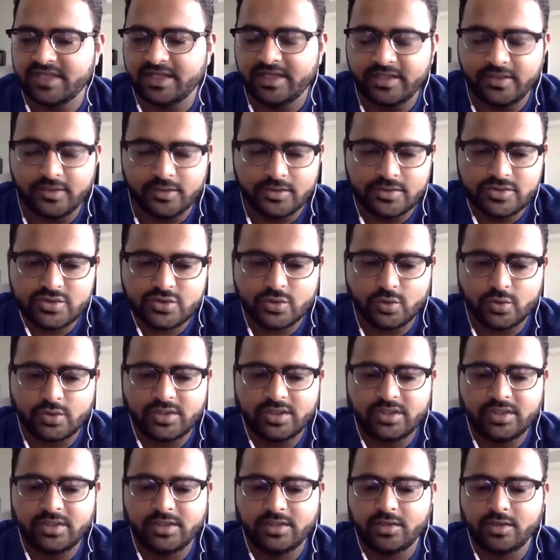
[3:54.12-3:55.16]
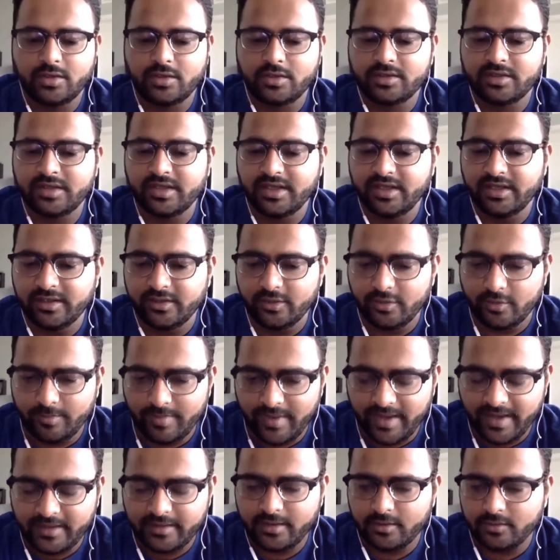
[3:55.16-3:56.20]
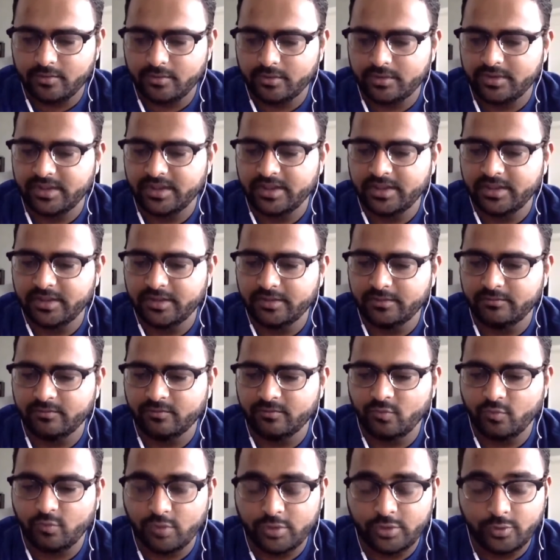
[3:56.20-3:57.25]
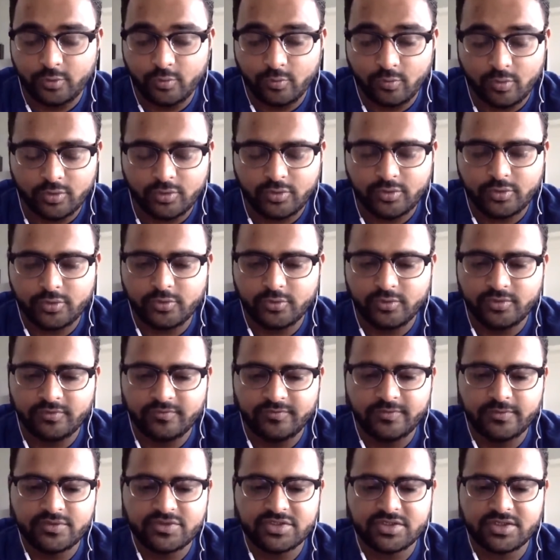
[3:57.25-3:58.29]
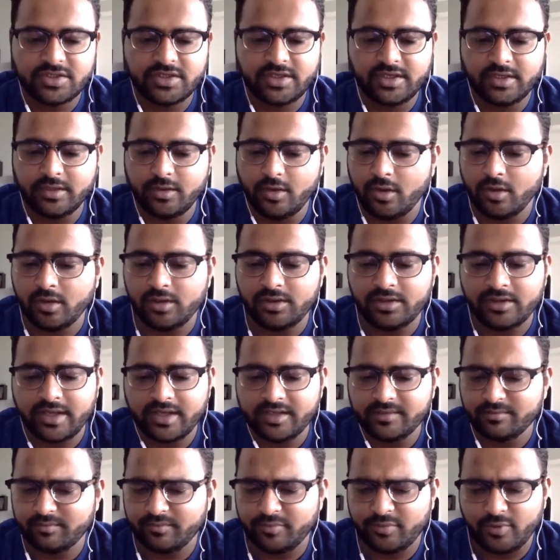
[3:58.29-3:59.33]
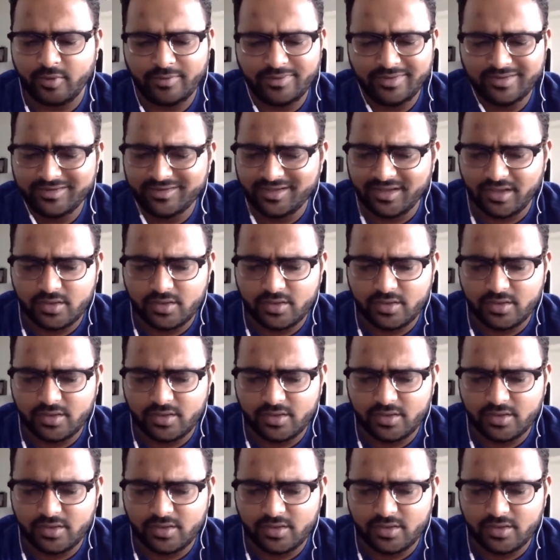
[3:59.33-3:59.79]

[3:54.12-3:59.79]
telling your story, telling your background, telling what you want in the future. In all that, probably